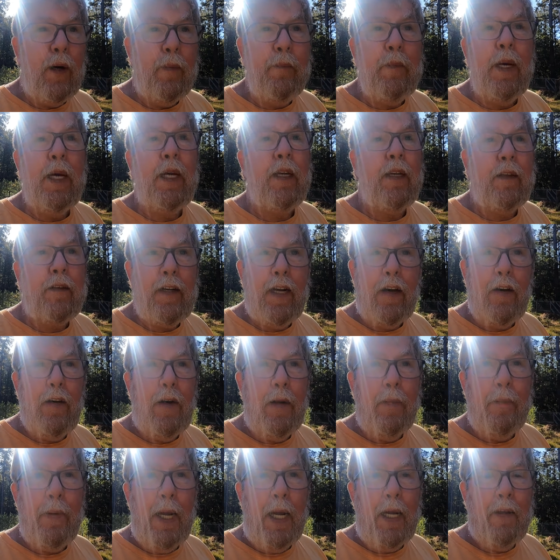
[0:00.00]
a
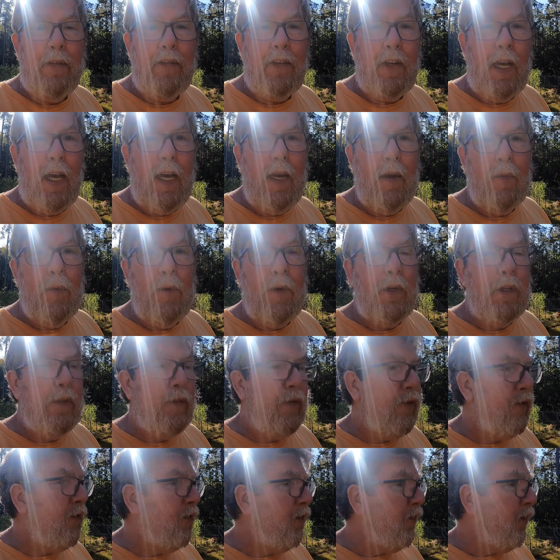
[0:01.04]
military base. It
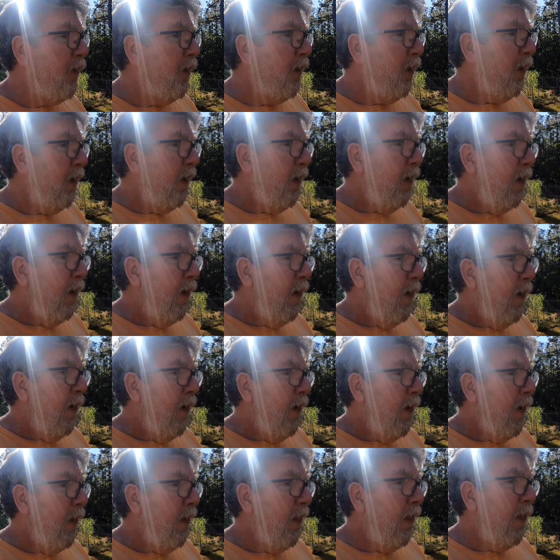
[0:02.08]
was
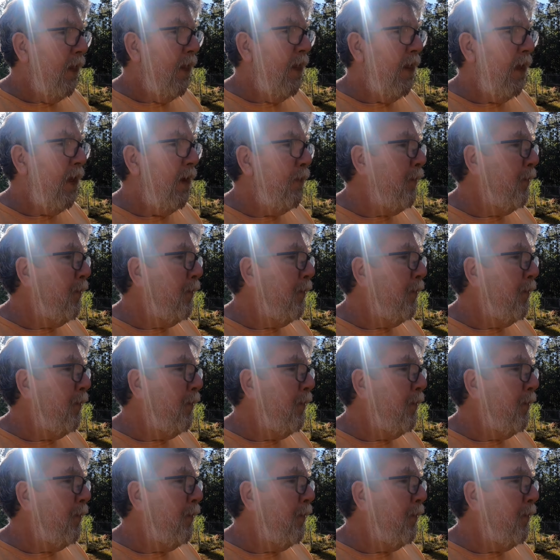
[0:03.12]
the